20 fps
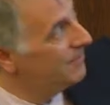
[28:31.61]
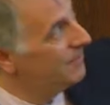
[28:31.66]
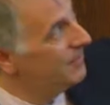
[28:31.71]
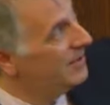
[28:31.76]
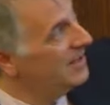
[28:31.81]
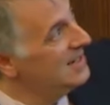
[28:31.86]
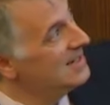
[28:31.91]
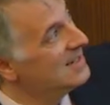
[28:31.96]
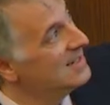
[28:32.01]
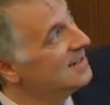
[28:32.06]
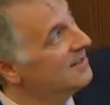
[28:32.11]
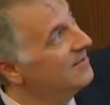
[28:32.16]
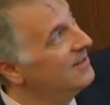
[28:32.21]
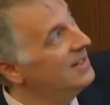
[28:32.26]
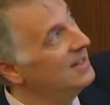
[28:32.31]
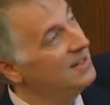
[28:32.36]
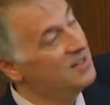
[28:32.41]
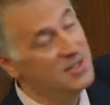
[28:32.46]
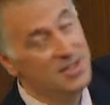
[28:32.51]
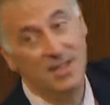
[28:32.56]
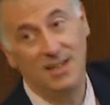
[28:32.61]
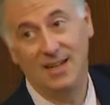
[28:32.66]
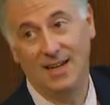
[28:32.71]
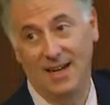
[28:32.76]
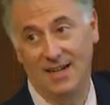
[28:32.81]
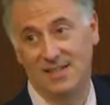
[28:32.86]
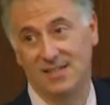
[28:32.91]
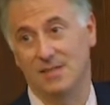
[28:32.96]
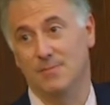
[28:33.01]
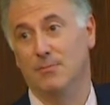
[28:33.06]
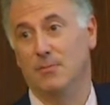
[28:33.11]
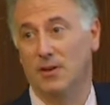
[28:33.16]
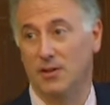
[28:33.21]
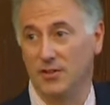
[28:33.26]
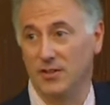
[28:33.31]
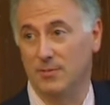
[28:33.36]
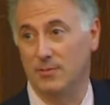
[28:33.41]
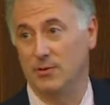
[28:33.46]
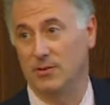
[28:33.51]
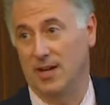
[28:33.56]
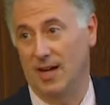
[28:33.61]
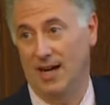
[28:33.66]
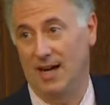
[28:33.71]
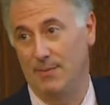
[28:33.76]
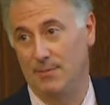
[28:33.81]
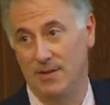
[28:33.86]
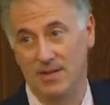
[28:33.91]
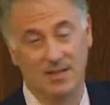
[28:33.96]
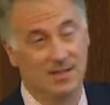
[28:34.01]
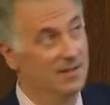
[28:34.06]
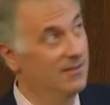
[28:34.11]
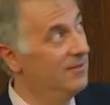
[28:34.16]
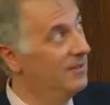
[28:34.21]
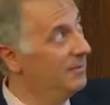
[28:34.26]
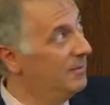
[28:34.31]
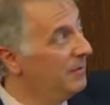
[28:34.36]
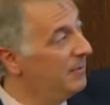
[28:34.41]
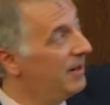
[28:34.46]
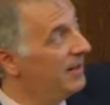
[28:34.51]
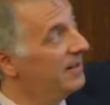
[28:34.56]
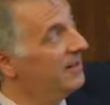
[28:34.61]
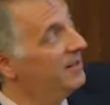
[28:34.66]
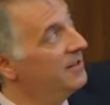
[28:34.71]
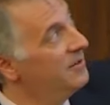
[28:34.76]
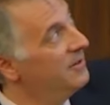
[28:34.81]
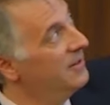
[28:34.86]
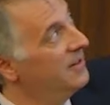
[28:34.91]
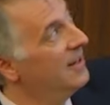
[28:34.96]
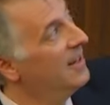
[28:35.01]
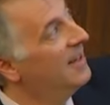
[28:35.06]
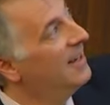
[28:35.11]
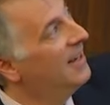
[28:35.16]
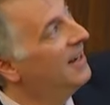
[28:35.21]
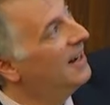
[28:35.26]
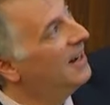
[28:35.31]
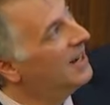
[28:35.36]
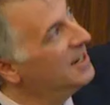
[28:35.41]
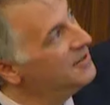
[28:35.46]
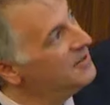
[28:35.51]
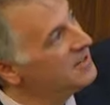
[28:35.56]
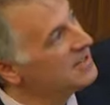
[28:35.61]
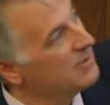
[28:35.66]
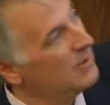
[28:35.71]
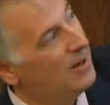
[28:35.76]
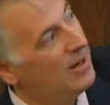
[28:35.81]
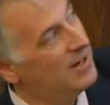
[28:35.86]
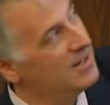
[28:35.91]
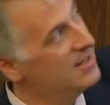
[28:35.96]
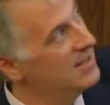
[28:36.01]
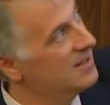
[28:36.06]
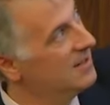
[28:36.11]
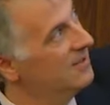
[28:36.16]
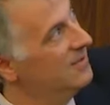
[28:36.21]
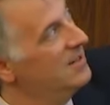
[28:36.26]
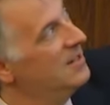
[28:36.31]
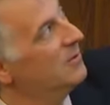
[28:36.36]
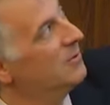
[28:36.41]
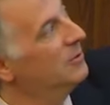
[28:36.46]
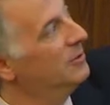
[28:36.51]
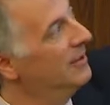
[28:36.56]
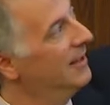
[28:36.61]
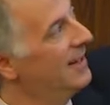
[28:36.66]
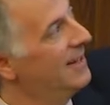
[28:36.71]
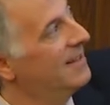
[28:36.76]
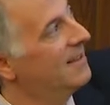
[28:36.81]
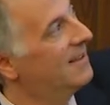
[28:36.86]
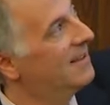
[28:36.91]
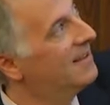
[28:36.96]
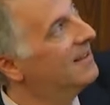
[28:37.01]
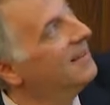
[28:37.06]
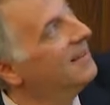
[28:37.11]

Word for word: pieces of EEG, actually multiple copies of them, about 100, 100 swatches of equal length